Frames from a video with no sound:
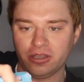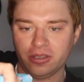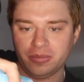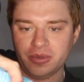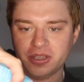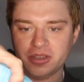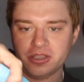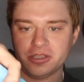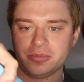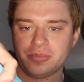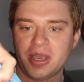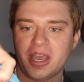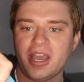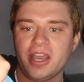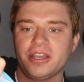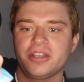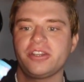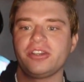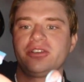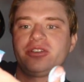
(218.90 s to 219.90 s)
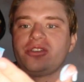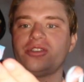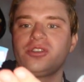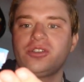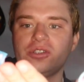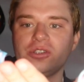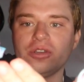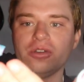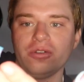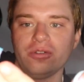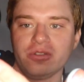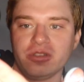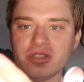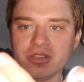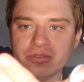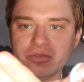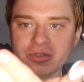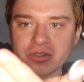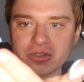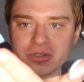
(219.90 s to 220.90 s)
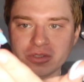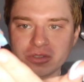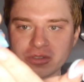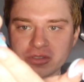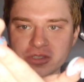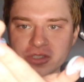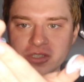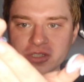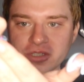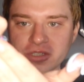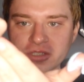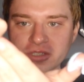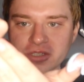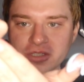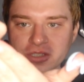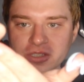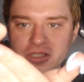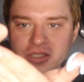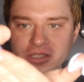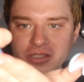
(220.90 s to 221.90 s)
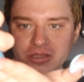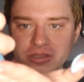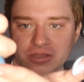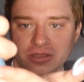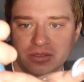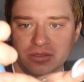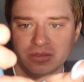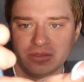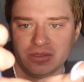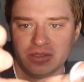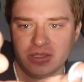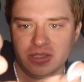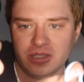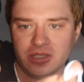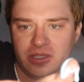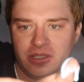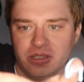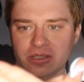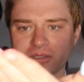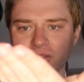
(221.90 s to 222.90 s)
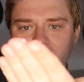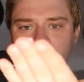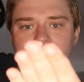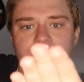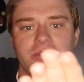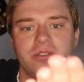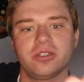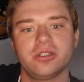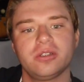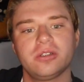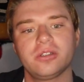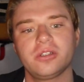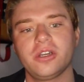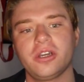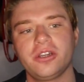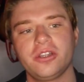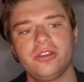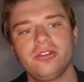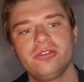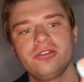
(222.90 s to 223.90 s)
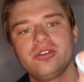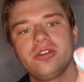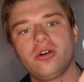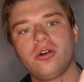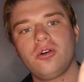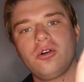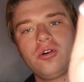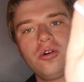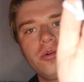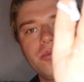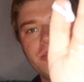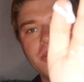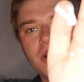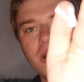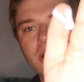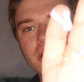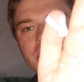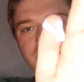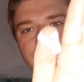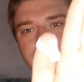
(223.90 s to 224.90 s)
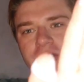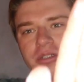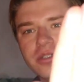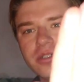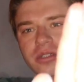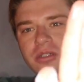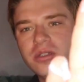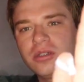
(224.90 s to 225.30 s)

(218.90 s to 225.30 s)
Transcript: Make these packages so difficult, seriously. You gotta use the whole product.